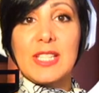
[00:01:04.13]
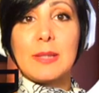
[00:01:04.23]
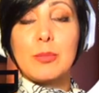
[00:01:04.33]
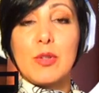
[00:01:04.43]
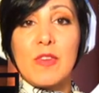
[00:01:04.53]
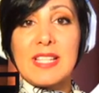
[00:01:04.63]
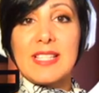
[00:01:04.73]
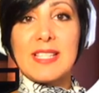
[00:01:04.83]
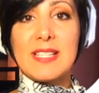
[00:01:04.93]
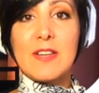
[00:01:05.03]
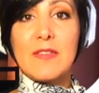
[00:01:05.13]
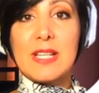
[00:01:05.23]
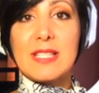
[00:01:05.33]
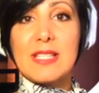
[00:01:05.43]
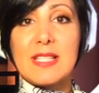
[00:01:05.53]
provides the
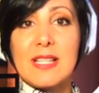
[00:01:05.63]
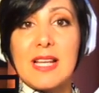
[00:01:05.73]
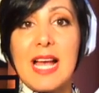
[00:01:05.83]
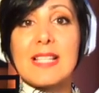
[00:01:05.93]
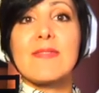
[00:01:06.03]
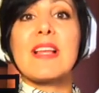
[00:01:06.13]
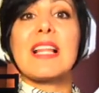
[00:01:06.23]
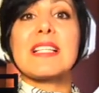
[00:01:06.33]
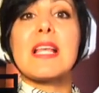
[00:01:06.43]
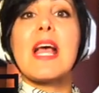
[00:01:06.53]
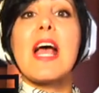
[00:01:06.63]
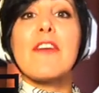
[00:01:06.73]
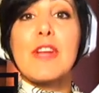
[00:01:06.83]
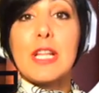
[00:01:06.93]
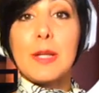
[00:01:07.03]
service, as well as
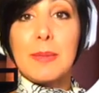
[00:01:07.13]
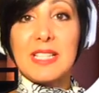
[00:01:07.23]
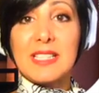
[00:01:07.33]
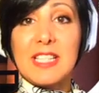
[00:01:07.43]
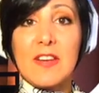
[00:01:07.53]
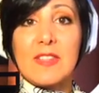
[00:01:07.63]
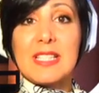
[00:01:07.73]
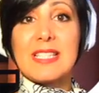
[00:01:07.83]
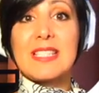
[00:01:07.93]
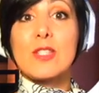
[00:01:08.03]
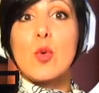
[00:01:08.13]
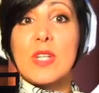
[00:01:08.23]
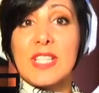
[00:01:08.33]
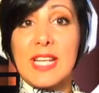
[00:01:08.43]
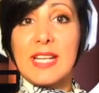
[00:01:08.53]
availability of its
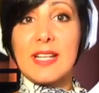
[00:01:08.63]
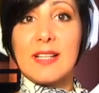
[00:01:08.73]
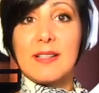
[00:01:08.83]
stored data.